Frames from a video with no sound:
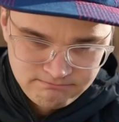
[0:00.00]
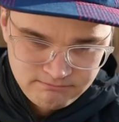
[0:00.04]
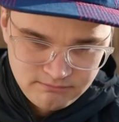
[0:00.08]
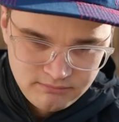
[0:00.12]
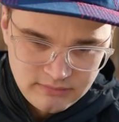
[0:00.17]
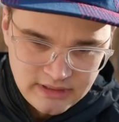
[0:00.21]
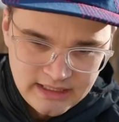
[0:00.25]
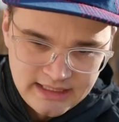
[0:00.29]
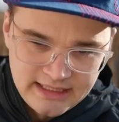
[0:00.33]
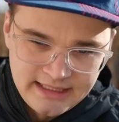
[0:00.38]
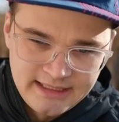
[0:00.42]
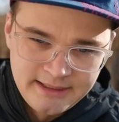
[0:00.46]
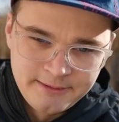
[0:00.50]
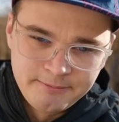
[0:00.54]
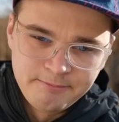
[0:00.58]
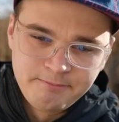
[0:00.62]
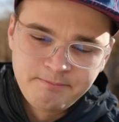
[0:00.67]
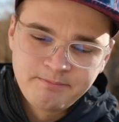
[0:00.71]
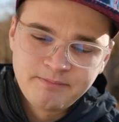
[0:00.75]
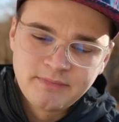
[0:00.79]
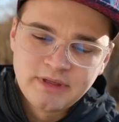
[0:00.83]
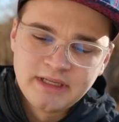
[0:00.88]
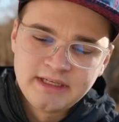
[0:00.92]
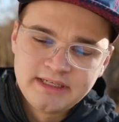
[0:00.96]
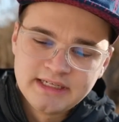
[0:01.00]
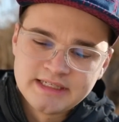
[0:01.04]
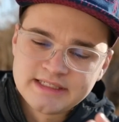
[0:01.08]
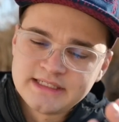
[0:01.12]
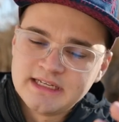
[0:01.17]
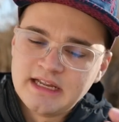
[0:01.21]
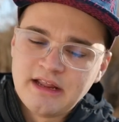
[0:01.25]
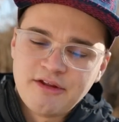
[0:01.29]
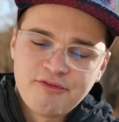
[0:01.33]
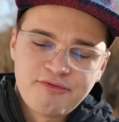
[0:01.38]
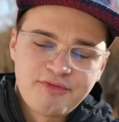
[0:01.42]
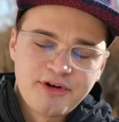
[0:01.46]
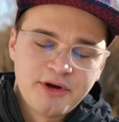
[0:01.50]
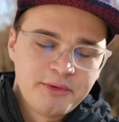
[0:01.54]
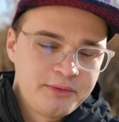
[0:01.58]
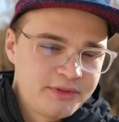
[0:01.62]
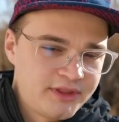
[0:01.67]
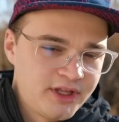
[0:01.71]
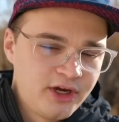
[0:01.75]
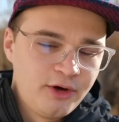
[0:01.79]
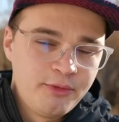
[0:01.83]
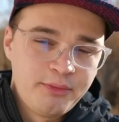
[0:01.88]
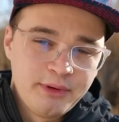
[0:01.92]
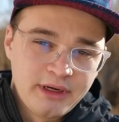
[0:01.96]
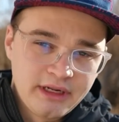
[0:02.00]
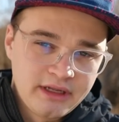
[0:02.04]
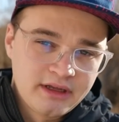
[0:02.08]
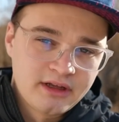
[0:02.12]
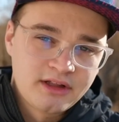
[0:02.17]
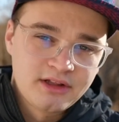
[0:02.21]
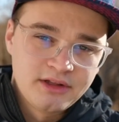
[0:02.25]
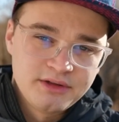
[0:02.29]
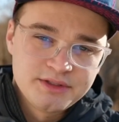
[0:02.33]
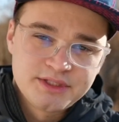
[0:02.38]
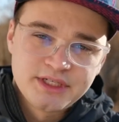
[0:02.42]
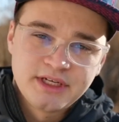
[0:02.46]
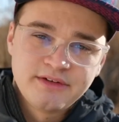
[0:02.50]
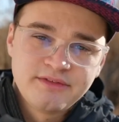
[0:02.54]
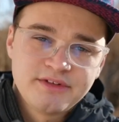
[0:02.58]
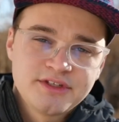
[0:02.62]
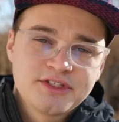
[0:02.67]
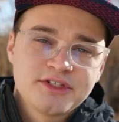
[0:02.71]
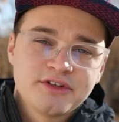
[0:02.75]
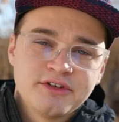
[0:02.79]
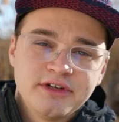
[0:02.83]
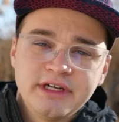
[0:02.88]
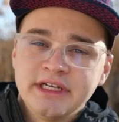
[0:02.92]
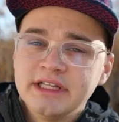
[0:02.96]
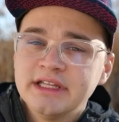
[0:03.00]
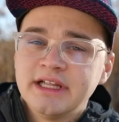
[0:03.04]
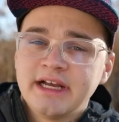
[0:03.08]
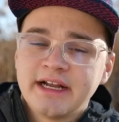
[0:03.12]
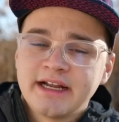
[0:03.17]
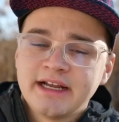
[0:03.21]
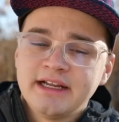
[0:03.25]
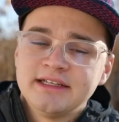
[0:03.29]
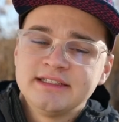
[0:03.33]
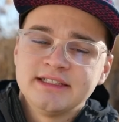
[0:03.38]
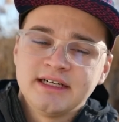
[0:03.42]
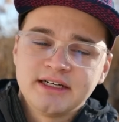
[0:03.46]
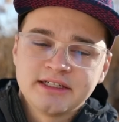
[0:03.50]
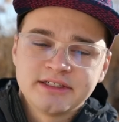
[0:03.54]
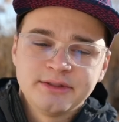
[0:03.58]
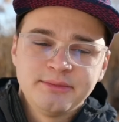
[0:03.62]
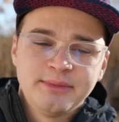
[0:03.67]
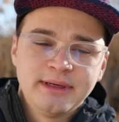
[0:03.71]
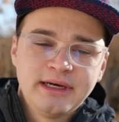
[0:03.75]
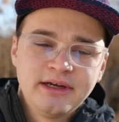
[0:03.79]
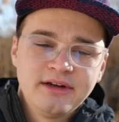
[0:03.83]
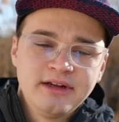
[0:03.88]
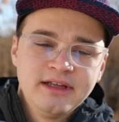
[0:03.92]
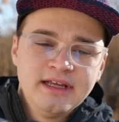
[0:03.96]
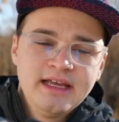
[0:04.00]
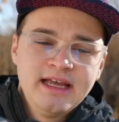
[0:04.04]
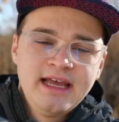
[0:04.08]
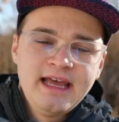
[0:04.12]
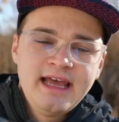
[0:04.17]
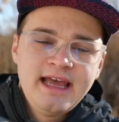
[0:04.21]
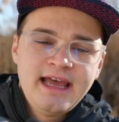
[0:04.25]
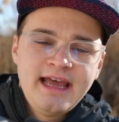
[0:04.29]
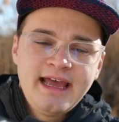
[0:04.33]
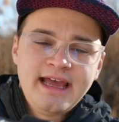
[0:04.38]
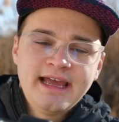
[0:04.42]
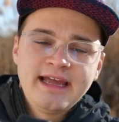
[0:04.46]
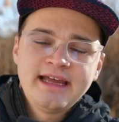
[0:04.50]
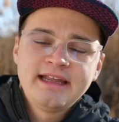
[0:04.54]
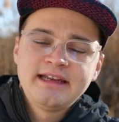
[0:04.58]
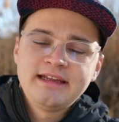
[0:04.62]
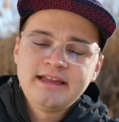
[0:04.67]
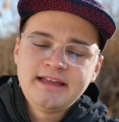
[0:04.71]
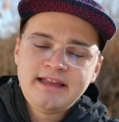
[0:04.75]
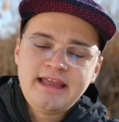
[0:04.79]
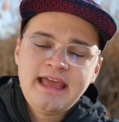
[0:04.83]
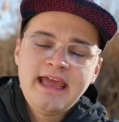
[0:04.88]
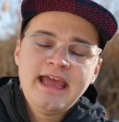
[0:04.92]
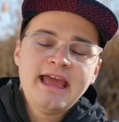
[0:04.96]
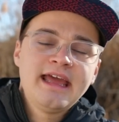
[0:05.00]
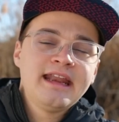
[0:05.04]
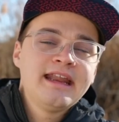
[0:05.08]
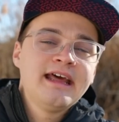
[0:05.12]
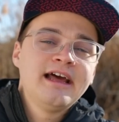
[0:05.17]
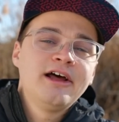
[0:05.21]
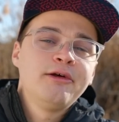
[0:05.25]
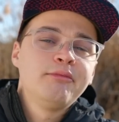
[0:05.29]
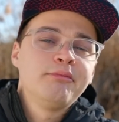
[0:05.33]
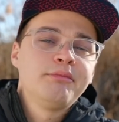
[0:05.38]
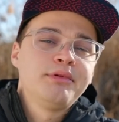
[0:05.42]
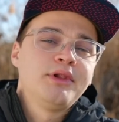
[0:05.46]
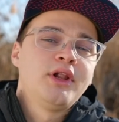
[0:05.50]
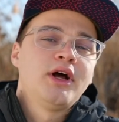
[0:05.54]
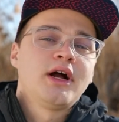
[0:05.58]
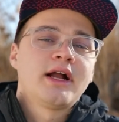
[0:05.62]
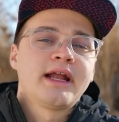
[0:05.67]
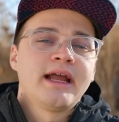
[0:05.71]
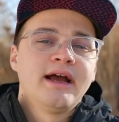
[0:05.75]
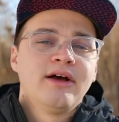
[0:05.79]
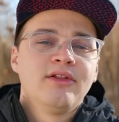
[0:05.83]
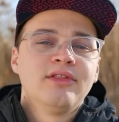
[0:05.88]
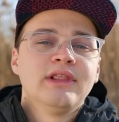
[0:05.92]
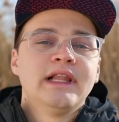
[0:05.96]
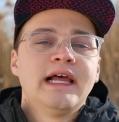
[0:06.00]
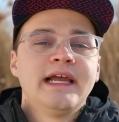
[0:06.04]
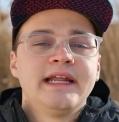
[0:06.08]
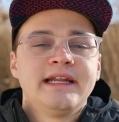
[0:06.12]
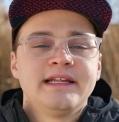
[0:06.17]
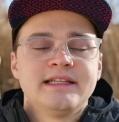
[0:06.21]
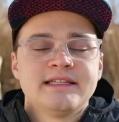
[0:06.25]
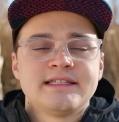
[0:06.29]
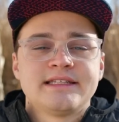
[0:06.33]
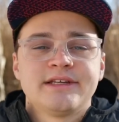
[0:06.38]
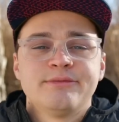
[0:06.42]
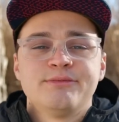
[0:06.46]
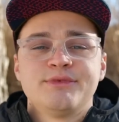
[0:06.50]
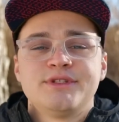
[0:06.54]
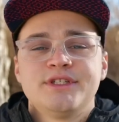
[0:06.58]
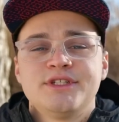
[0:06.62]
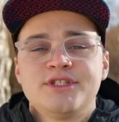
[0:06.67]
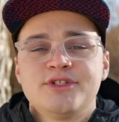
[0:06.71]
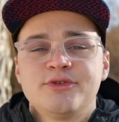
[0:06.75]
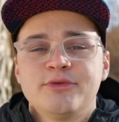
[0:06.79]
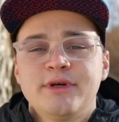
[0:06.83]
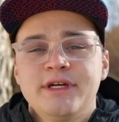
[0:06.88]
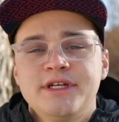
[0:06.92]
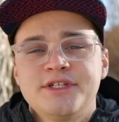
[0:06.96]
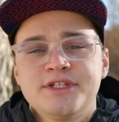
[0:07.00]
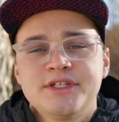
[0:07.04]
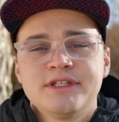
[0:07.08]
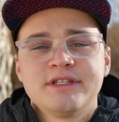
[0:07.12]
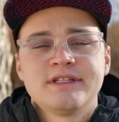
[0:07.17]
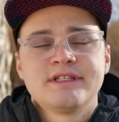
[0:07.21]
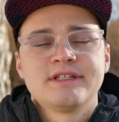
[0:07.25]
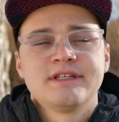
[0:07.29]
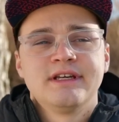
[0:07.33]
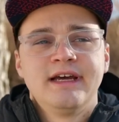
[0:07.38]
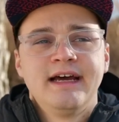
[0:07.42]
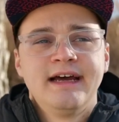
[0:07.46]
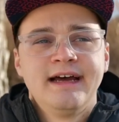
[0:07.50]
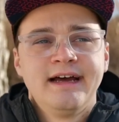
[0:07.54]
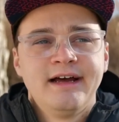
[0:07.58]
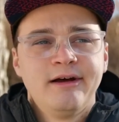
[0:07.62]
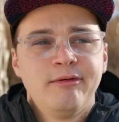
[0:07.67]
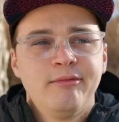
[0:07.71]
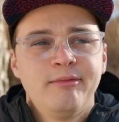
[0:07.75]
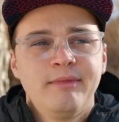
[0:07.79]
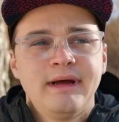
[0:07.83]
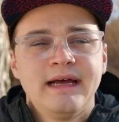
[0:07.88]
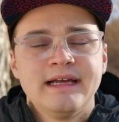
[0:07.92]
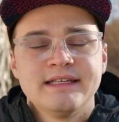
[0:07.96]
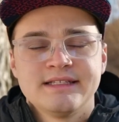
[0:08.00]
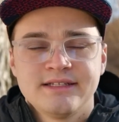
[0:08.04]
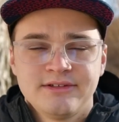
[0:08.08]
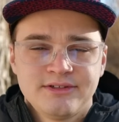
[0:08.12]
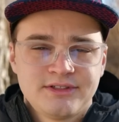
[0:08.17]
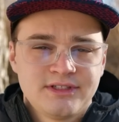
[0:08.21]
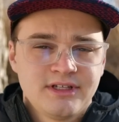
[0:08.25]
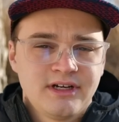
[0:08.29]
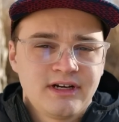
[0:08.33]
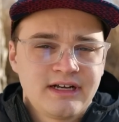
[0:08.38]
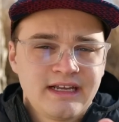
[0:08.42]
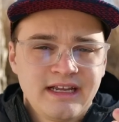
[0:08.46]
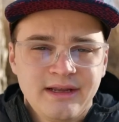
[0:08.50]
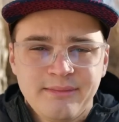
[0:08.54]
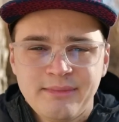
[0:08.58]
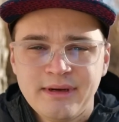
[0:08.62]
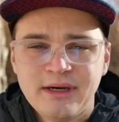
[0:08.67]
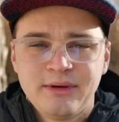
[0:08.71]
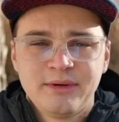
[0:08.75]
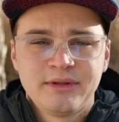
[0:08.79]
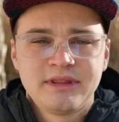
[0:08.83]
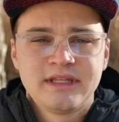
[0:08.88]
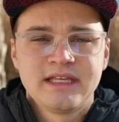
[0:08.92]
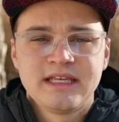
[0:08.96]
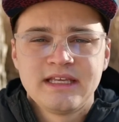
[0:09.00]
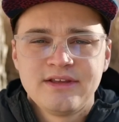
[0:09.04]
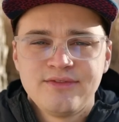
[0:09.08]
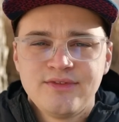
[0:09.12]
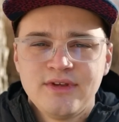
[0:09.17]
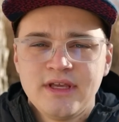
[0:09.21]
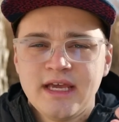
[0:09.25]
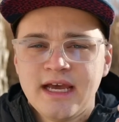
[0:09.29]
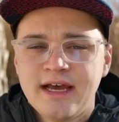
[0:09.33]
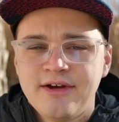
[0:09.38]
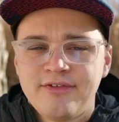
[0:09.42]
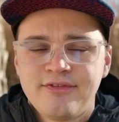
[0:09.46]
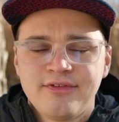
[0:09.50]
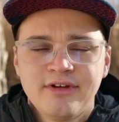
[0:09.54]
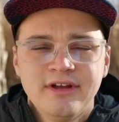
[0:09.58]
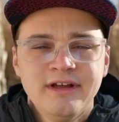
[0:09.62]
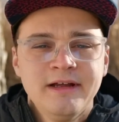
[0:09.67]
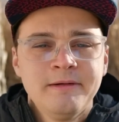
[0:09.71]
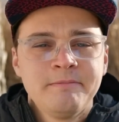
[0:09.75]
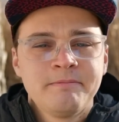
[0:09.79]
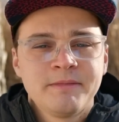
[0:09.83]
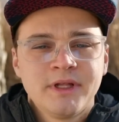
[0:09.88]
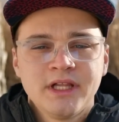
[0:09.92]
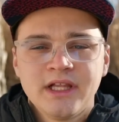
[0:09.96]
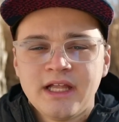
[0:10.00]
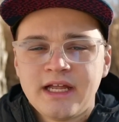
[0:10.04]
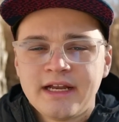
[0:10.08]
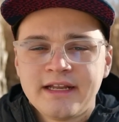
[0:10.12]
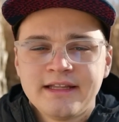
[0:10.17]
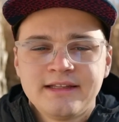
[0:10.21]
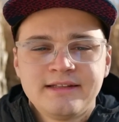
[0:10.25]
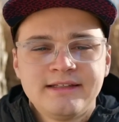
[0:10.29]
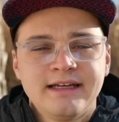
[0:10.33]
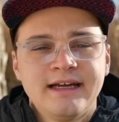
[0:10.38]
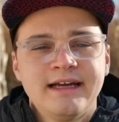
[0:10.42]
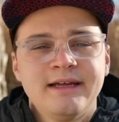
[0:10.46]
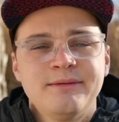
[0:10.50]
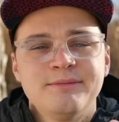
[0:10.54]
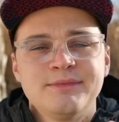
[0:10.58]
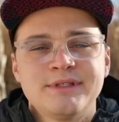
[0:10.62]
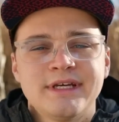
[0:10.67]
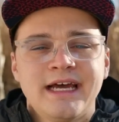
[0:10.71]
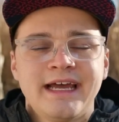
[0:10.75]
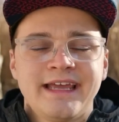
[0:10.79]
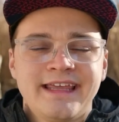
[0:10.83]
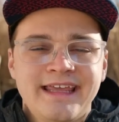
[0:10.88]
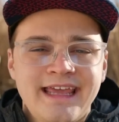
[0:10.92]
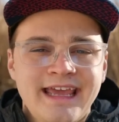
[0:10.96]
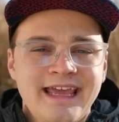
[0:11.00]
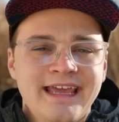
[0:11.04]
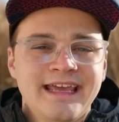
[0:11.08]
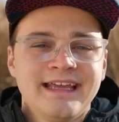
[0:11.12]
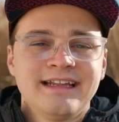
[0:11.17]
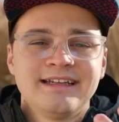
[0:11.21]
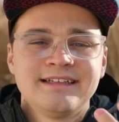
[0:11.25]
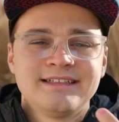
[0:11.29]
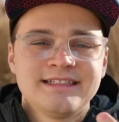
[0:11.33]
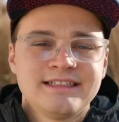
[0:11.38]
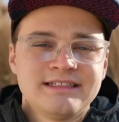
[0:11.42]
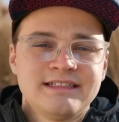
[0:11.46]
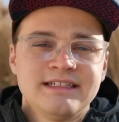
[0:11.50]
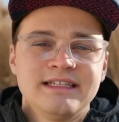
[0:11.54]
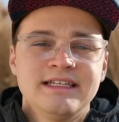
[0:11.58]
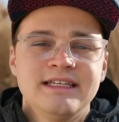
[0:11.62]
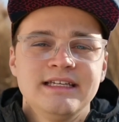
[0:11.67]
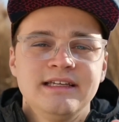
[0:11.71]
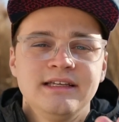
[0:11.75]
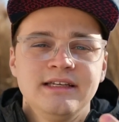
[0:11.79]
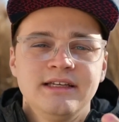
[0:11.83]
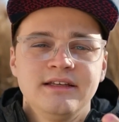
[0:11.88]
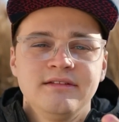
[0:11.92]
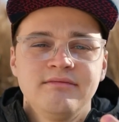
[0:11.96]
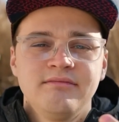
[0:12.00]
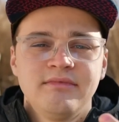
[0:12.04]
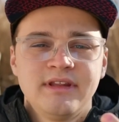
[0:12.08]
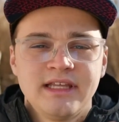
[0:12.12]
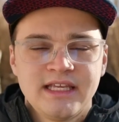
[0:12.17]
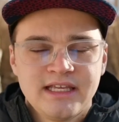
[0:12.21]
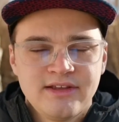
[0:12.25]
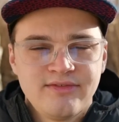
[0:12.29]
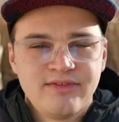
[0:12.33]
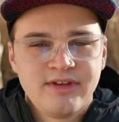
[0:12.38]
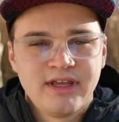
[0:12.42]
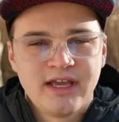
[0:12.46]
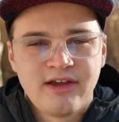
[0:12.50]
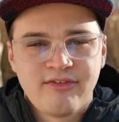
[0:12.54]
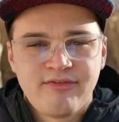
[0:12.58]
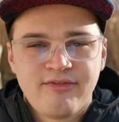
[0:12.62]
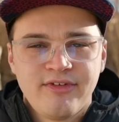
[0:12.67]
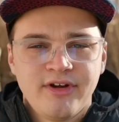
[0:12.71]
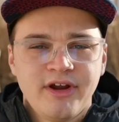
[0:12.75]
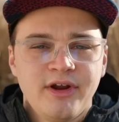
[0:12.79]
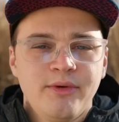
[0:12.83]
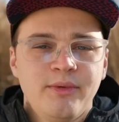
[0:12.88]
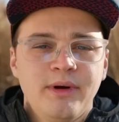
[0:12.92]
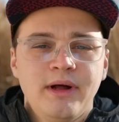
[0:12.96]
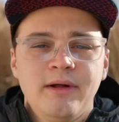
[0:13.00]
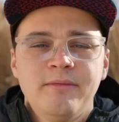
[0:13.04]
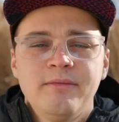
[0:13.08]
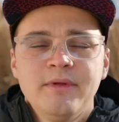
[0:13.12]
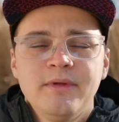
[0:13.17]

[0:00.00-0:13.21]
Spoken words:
It doesn't interfere with the opening and closing of the screen like I talked about, and it can help block out light in some situations. As I was talking about with the EVF, a lot of the times I can't see the EVF very well.